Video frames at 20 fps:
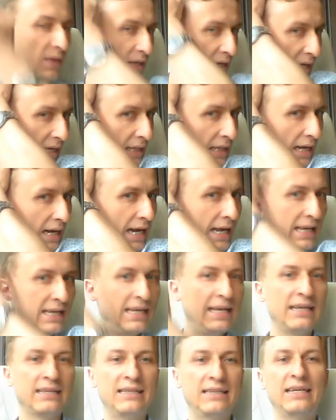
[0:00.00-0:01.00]
And now I
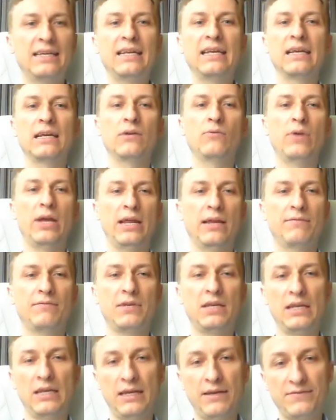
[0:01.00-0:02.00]
kick the king away. If
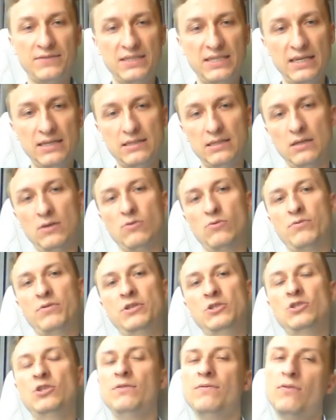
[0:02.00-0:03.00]
king f6, I go
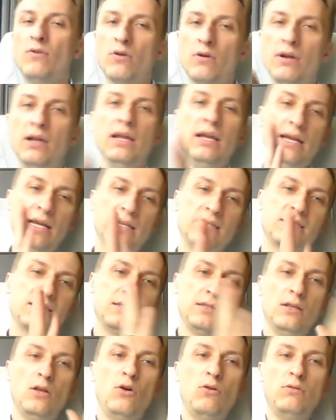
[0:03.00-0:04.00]
queen g4, and
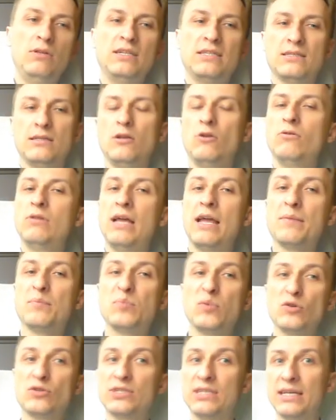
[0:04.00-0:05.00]
slowly I
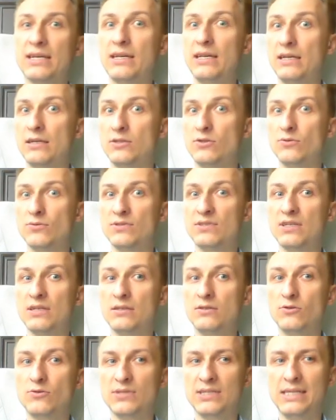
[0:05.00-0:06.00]
push the king
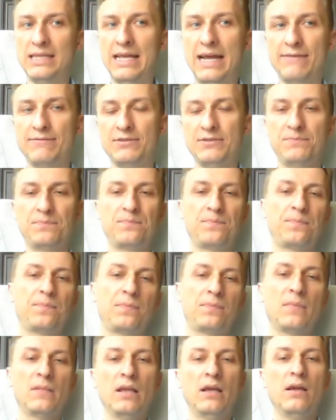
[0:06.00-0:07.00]
to the left.
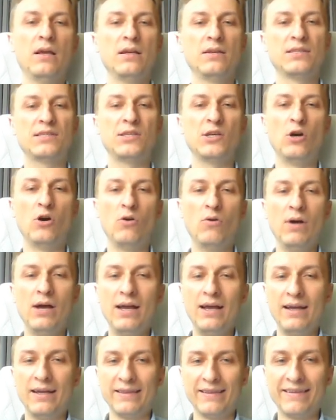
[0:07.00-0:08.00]
So
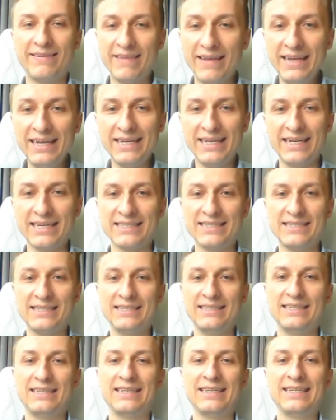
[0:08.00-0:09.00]
the thing is,
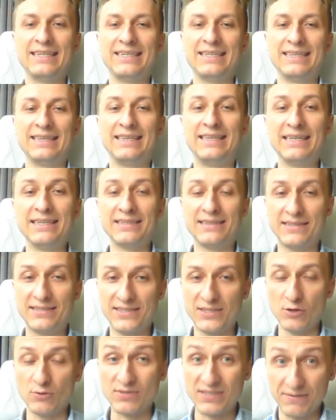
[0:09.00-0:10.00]
the
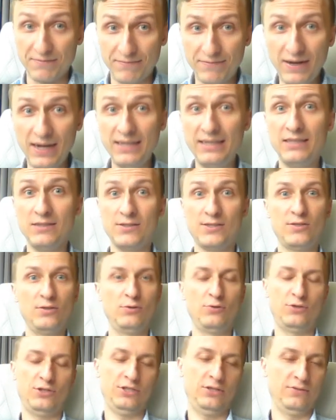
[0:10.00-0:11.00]
final
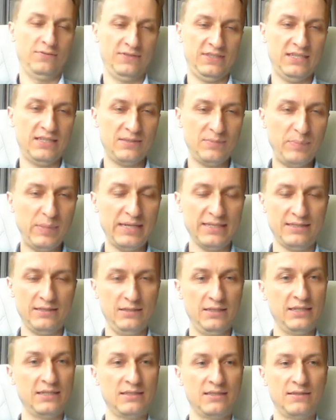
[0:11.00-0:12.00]
solution of this
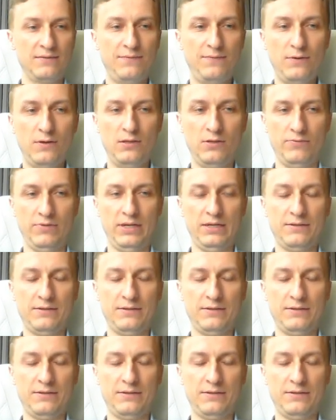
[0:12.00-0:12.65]
puzzle is the following.